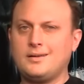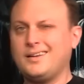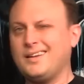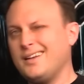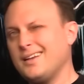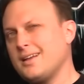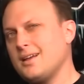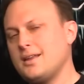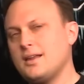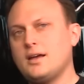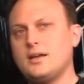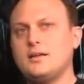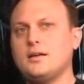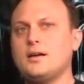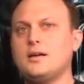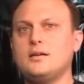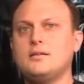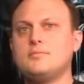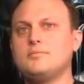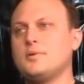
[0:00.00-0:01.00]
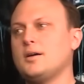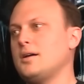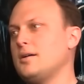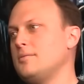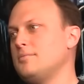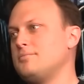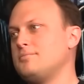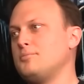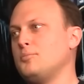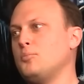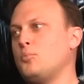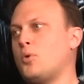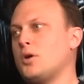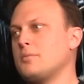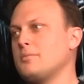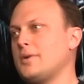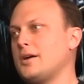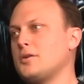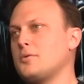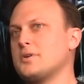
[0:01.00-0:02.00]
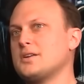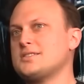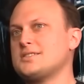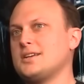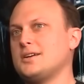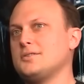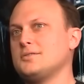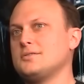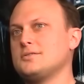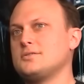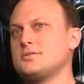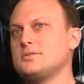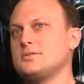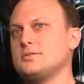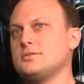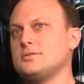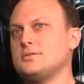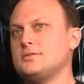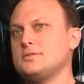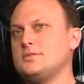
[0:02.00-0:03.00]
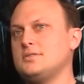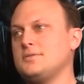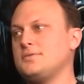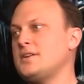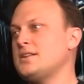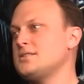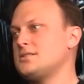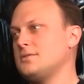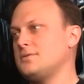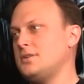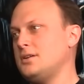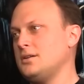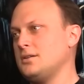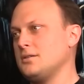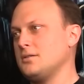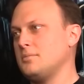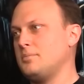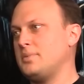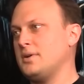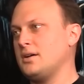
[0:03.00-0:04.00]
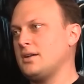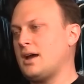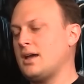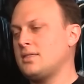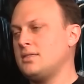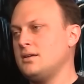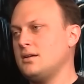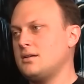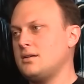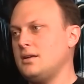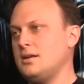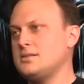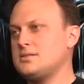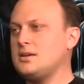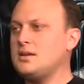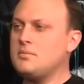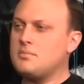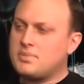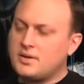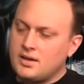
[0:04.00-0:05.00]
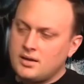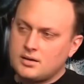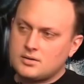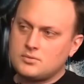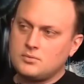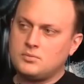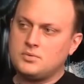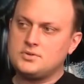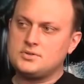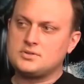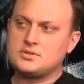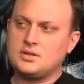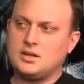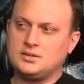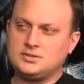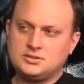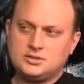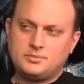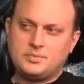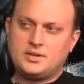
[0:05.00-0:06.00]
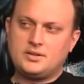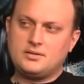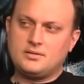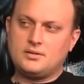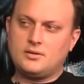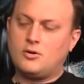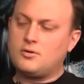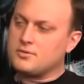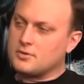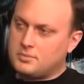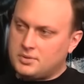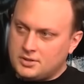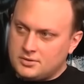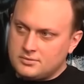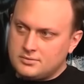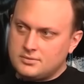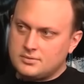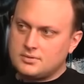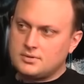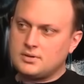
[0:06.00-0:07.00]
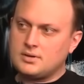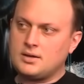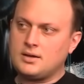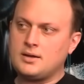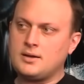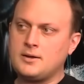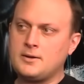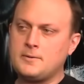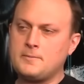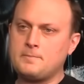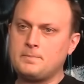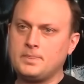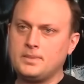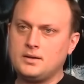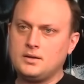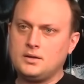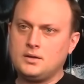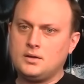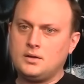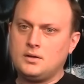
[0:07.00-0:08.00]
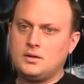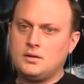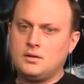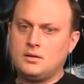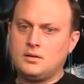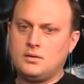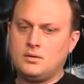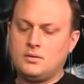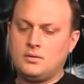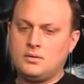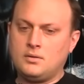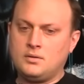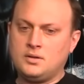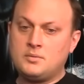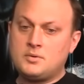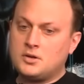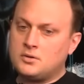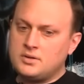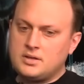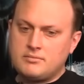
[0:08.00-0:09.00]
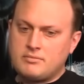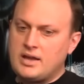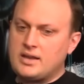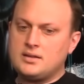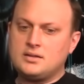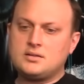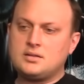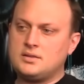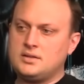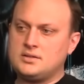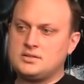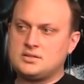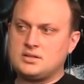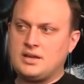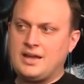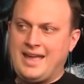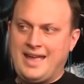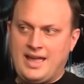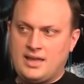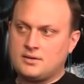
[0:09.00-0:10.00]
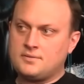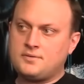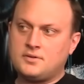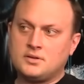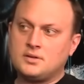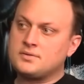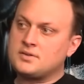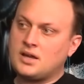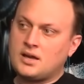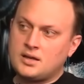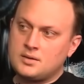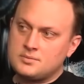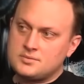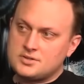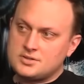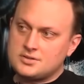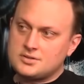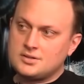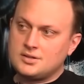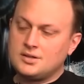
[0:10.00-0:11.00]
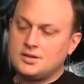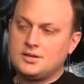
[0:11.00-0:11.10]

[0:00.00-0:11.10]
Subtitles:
again, I don't want to sound defensive here, but I think its impact was a little bit overblown. Limit only ran into this a handful of times.